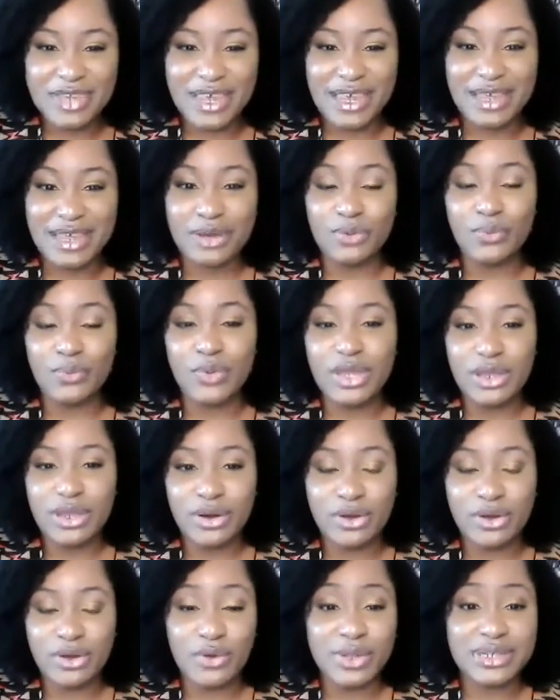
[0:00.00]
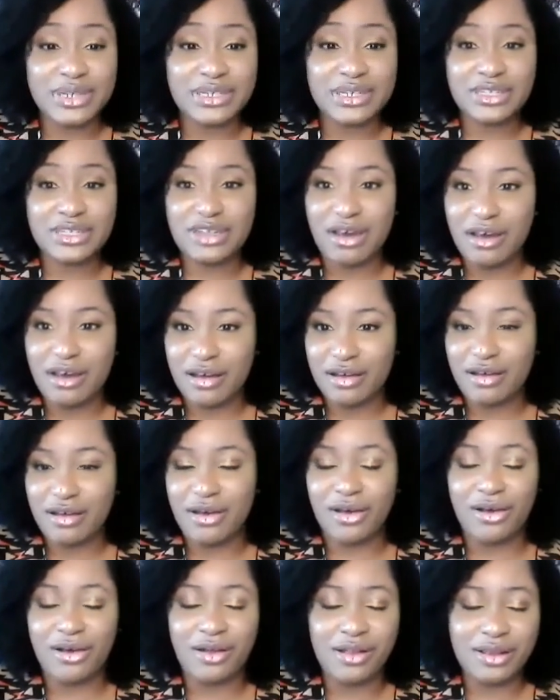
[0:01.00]
And we are going to talk
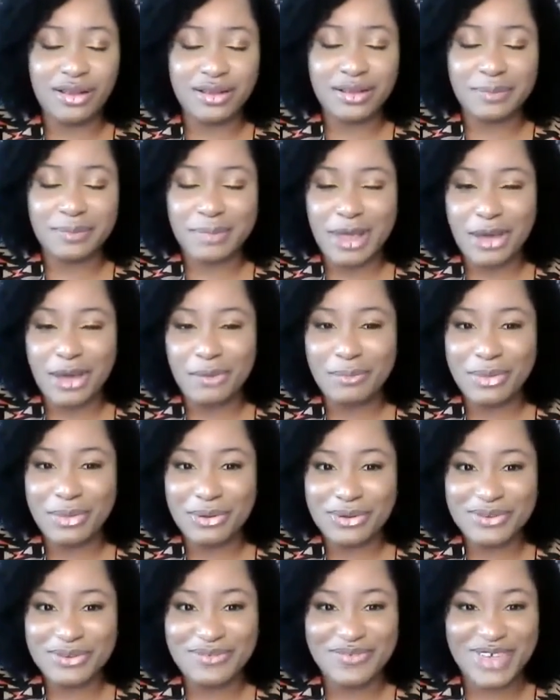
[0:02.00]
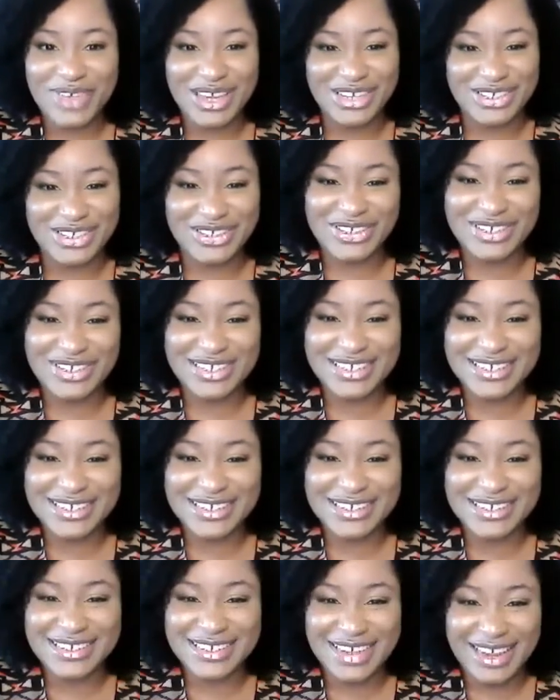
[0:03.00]
all about motivation
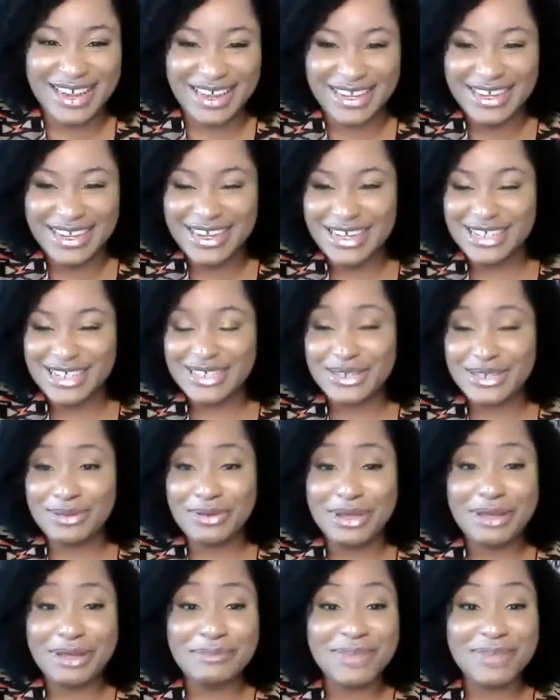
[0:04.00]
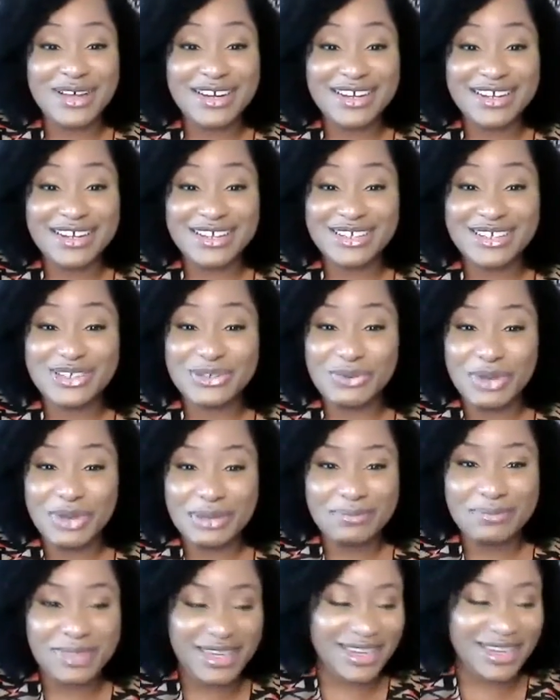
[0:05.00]
today. So come on in and
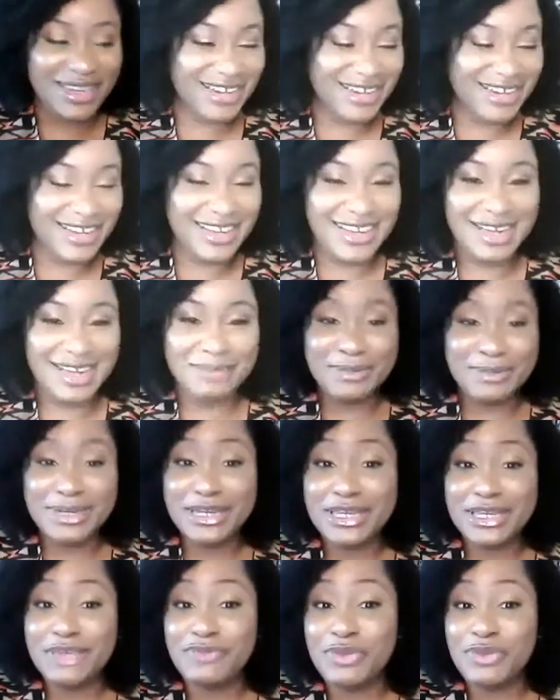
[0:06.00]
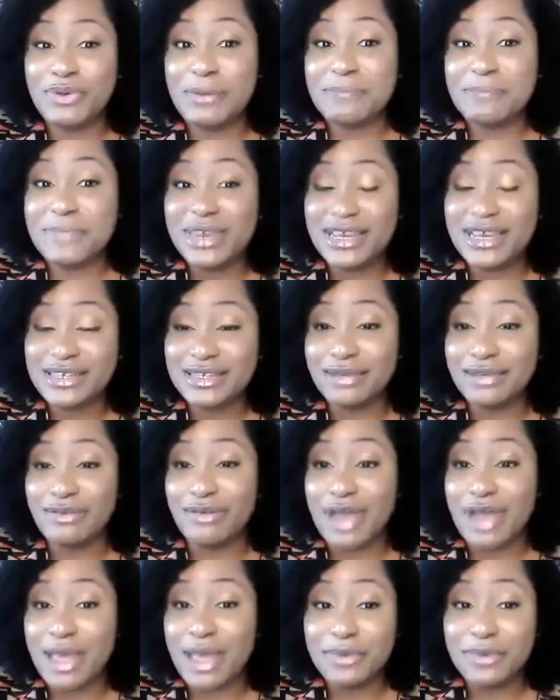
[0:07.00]
join me. I'm going to give you a minute to
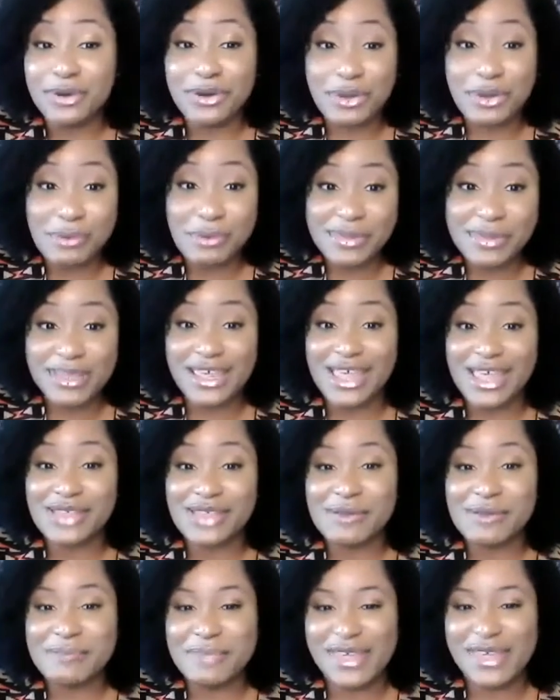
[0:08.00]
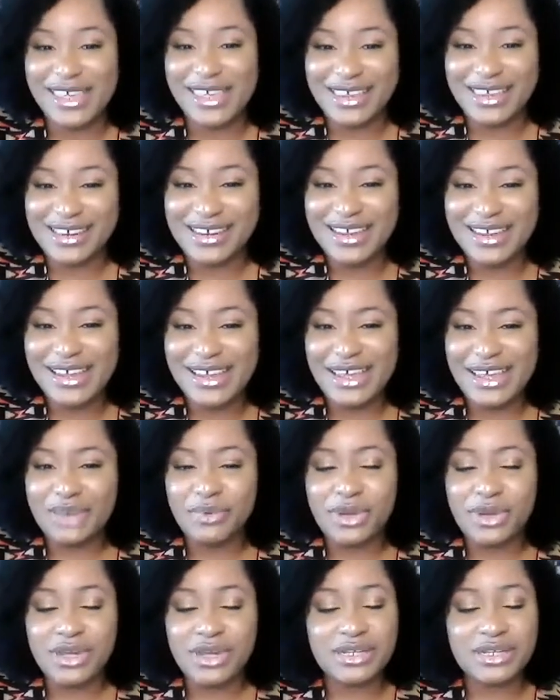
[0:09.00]
grab your notebook and your pen, and
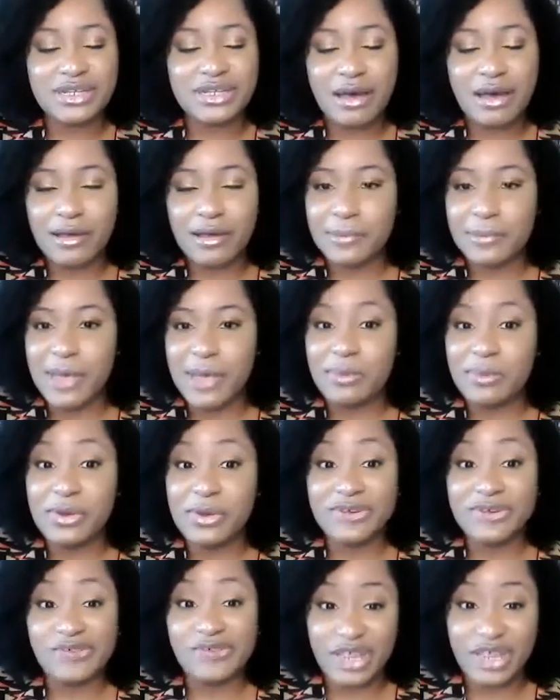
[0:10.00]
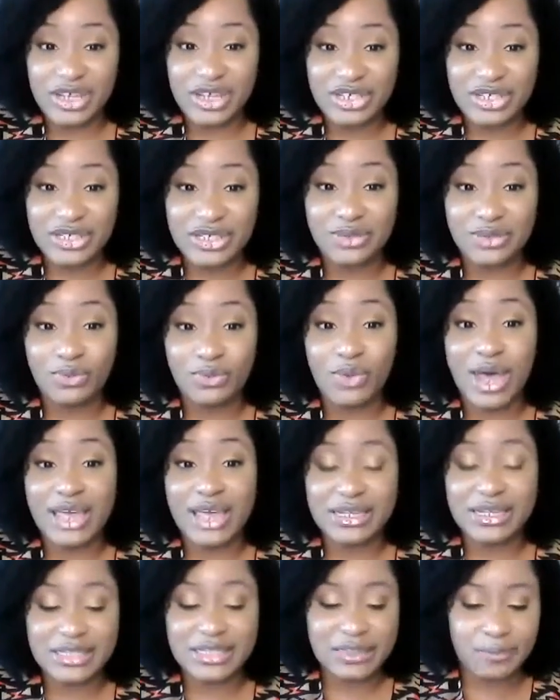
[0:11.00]
we're going to talk about motivation, why
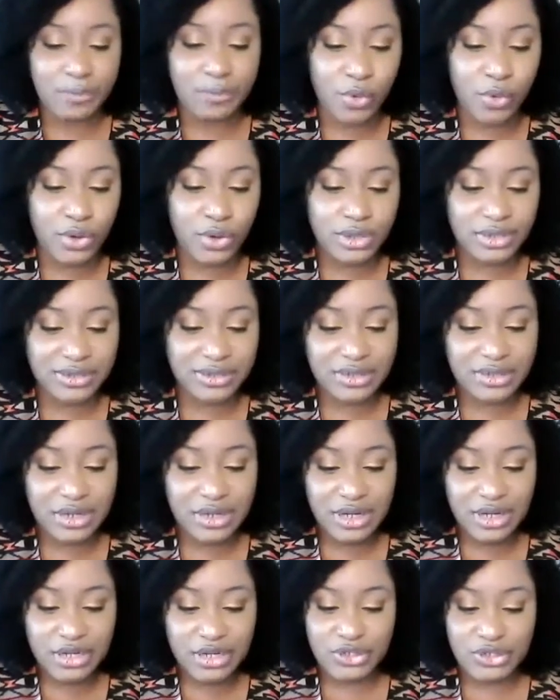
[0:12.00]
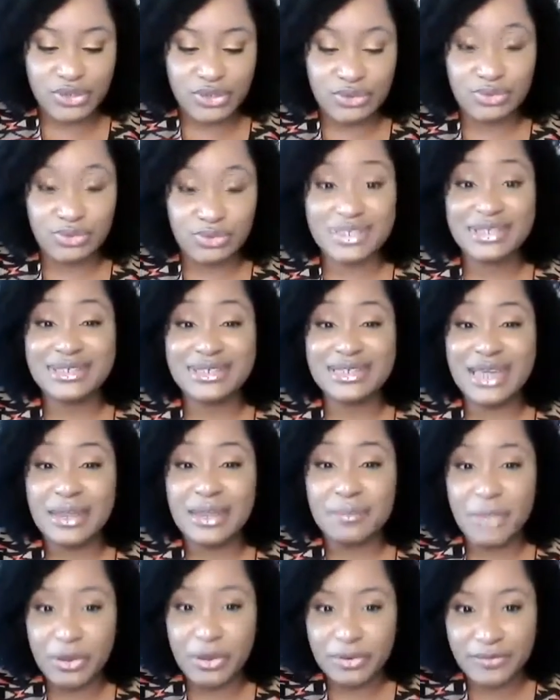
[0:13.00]
it's important to stay
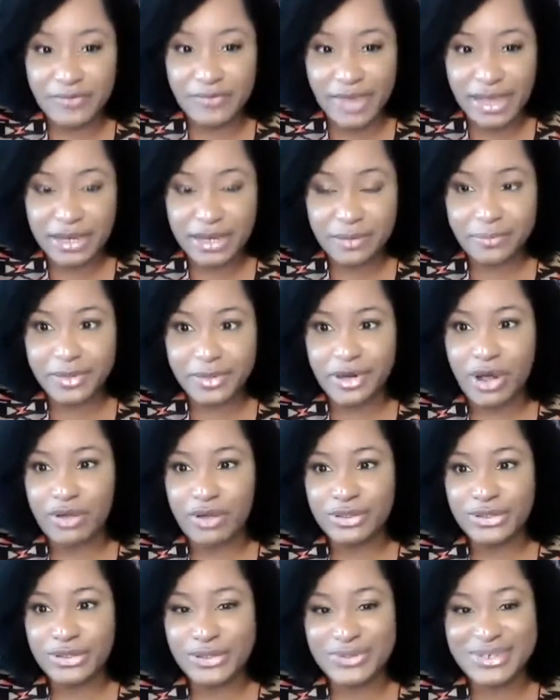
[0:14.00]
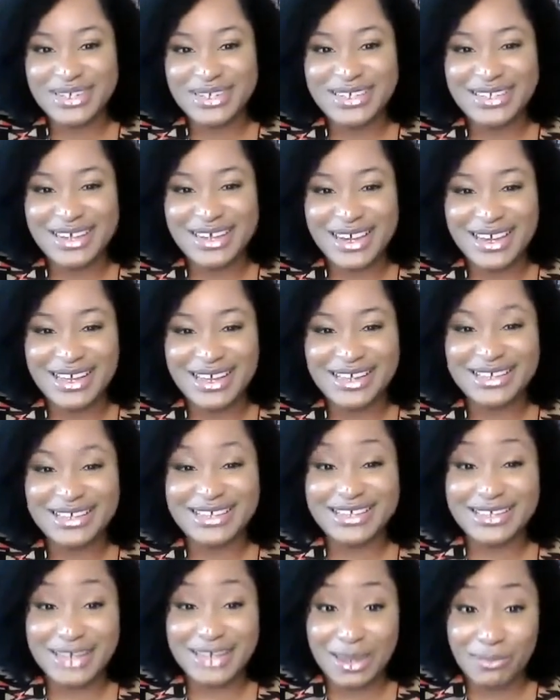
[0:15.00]
motivated, but also to take a
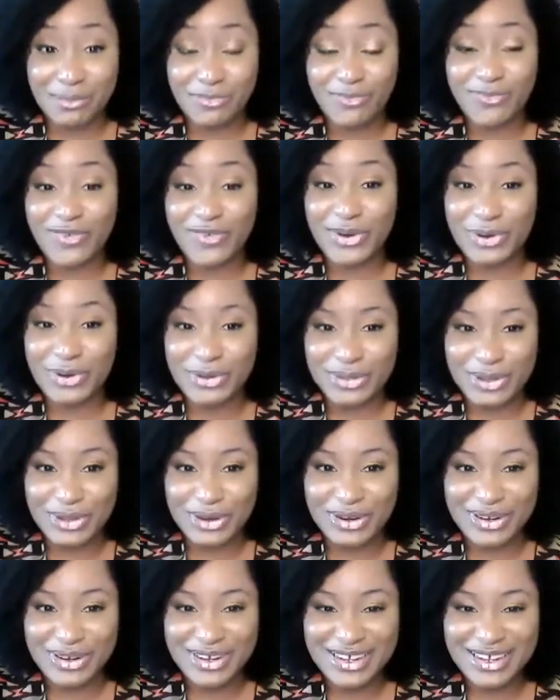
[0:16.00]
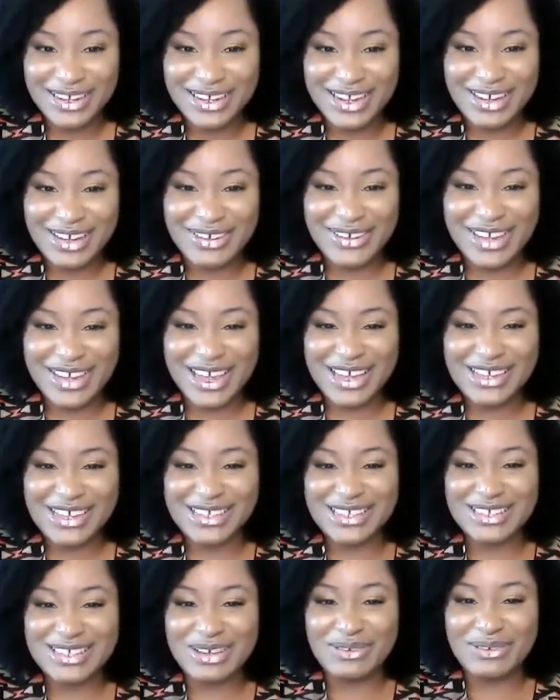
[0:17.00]
step further. Okay,
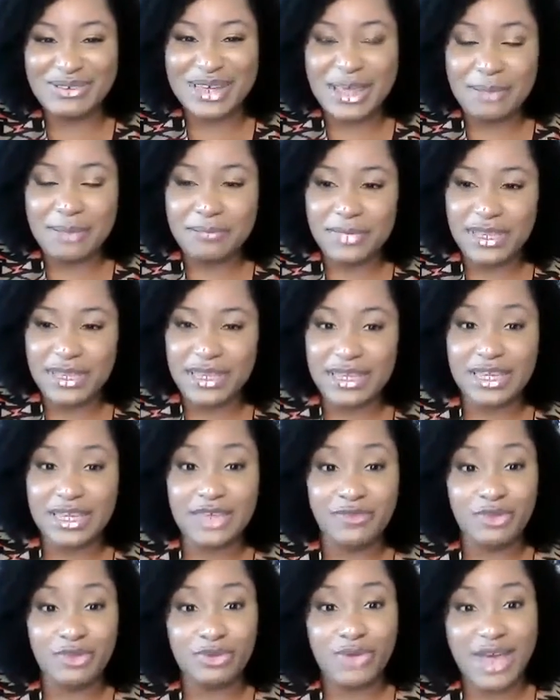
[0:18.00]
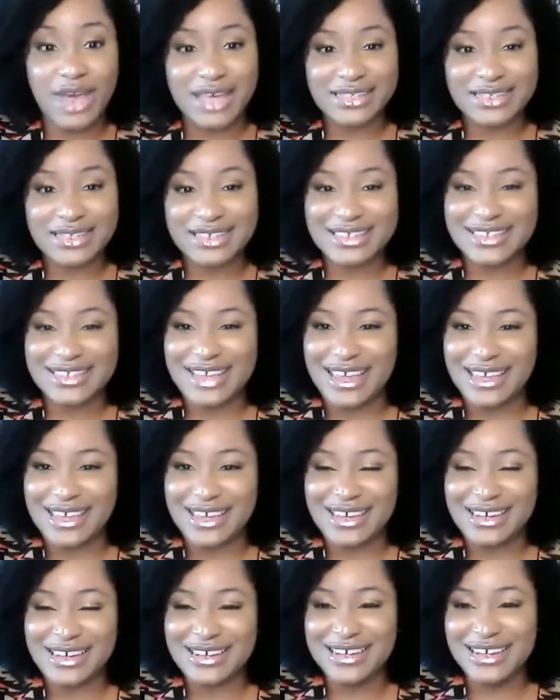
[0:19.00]
so let me give you guys a
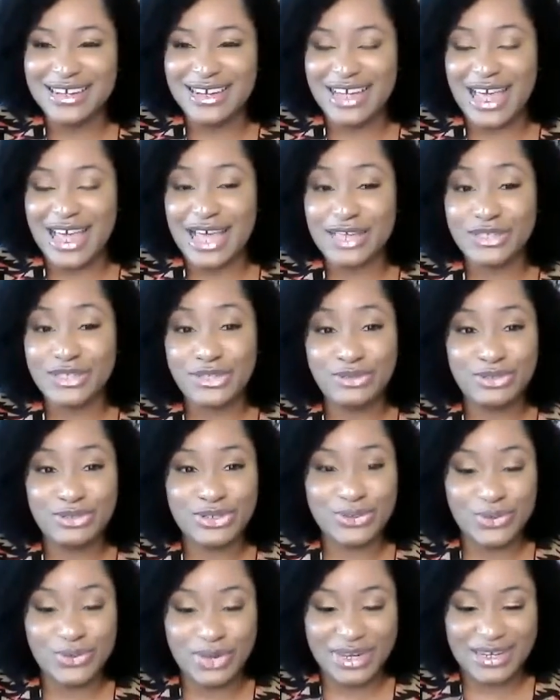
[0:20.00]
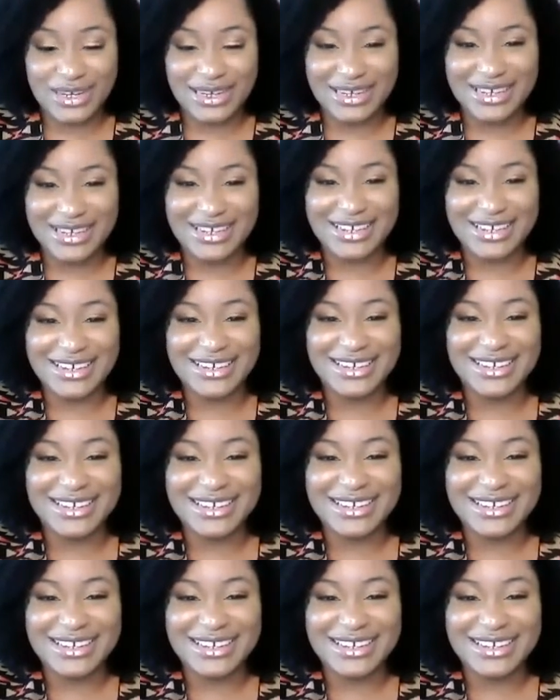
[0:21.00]
second as you join in.